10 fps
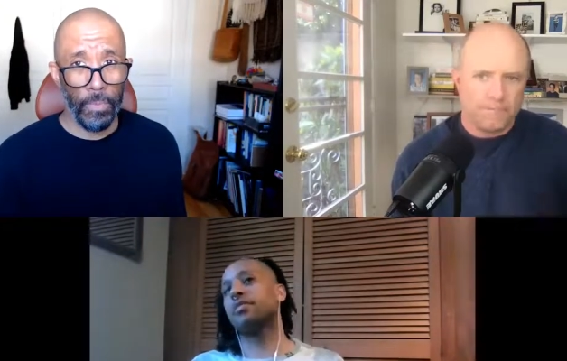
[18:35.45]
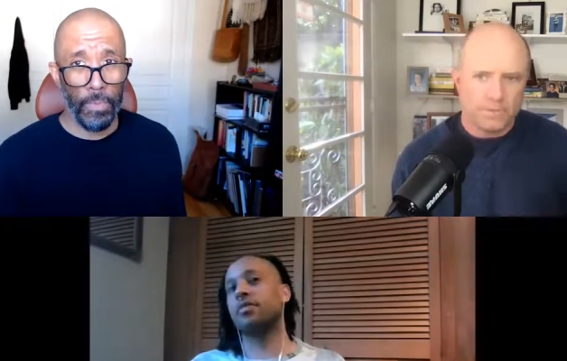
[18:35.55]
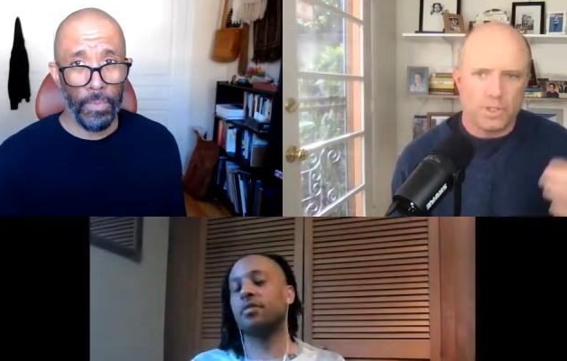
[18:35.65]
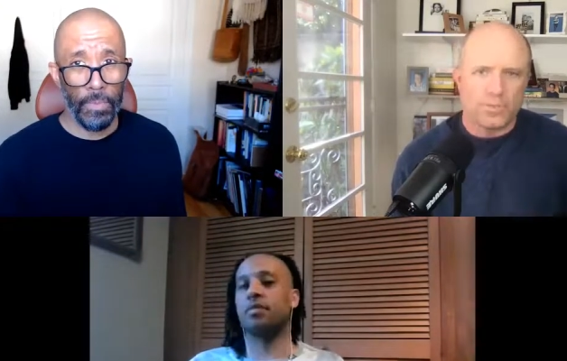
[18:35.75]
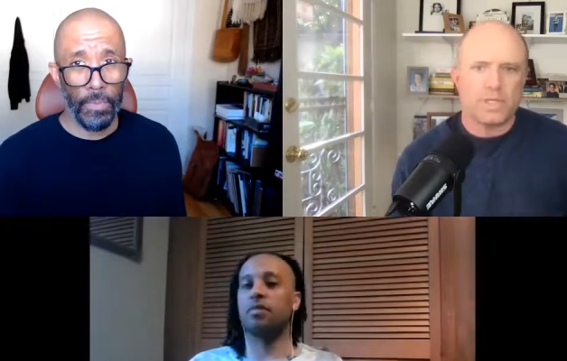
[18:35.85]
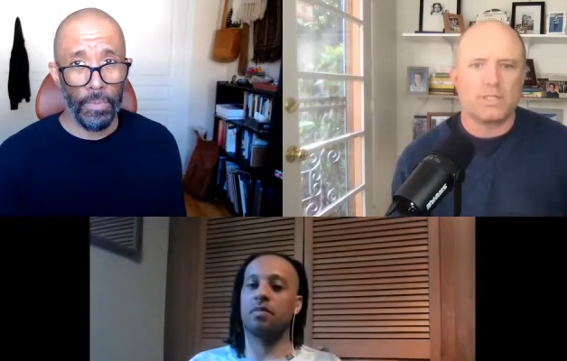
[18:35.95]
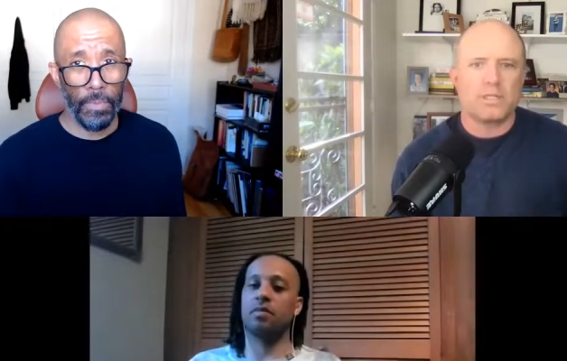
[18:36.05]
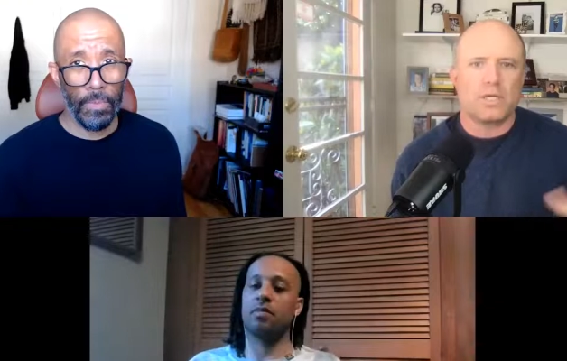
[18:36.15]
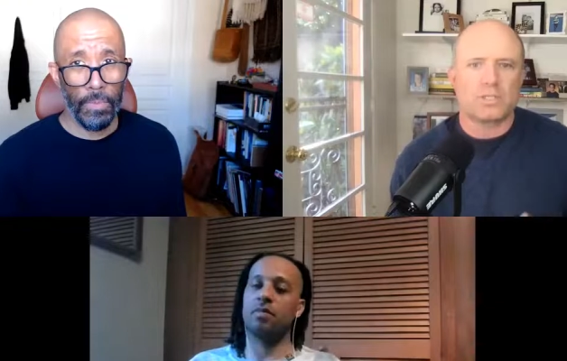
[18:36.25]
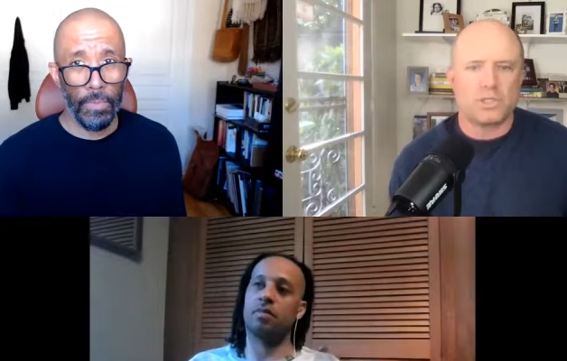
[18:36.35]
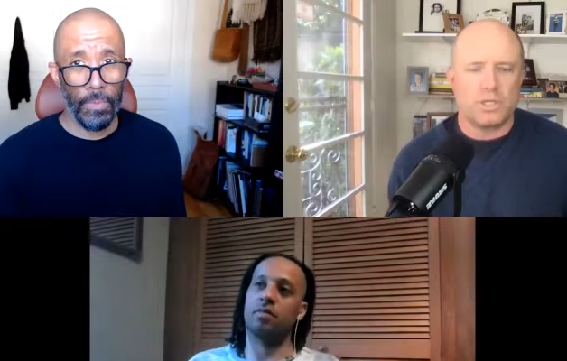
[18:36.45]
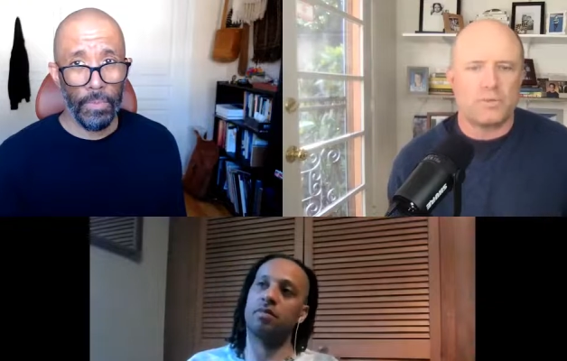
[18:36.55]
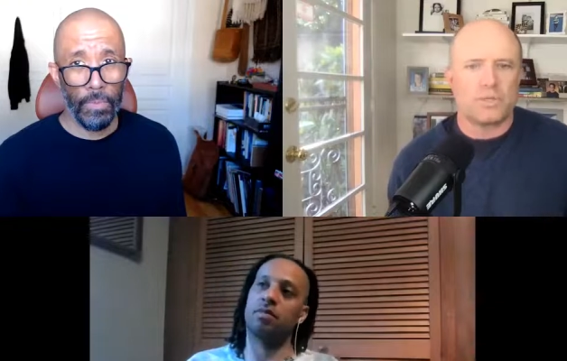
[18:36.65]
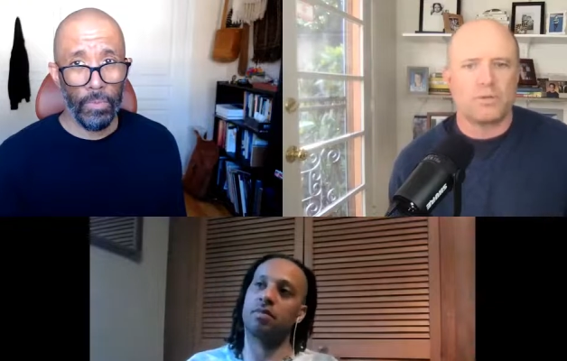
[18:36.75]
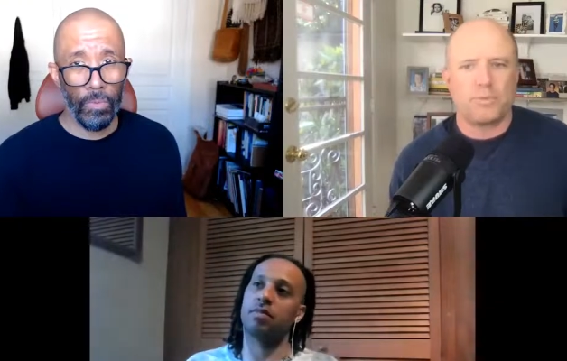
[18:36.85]
Speaker 1: so that we can also share it
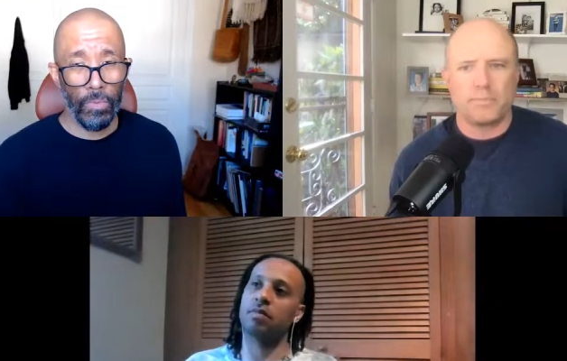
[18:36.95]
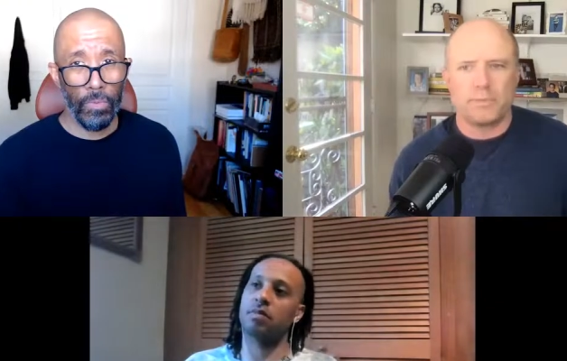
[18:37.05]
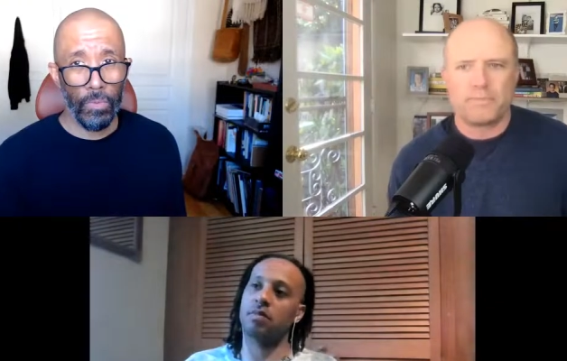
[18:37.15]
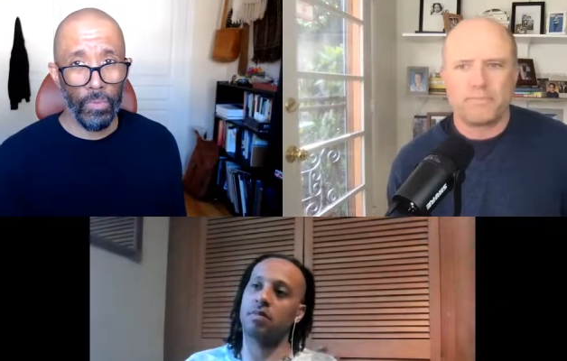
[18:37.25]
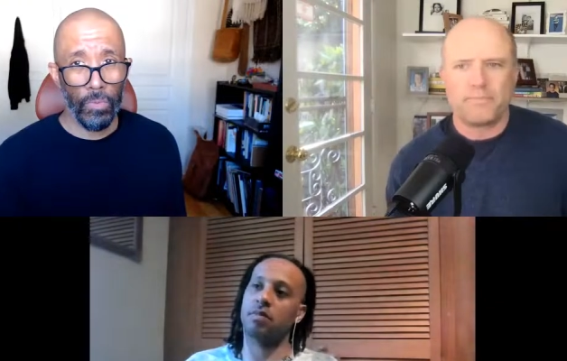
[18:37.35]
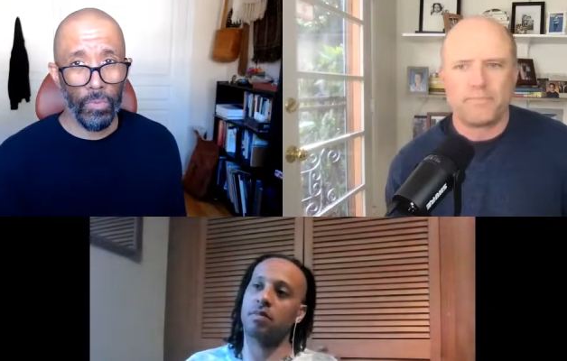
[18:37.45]
with other people.